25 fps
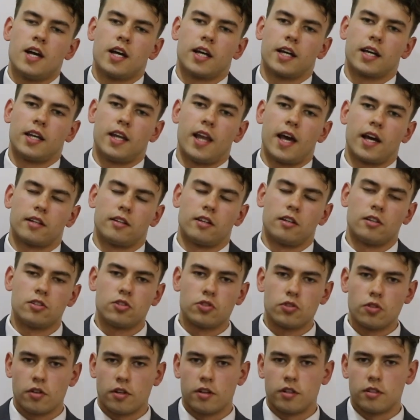connecting
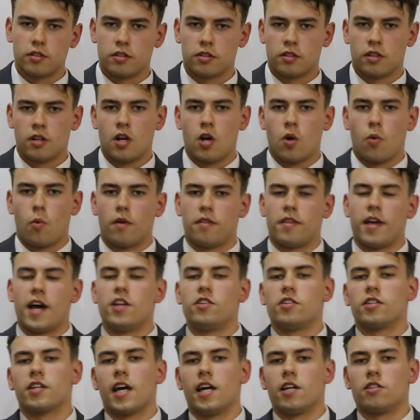students with
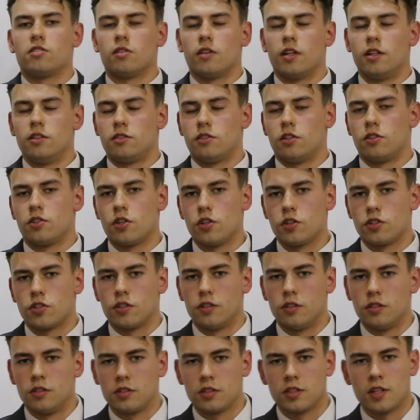educational
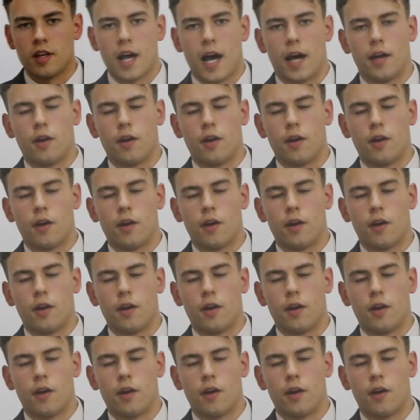institutions and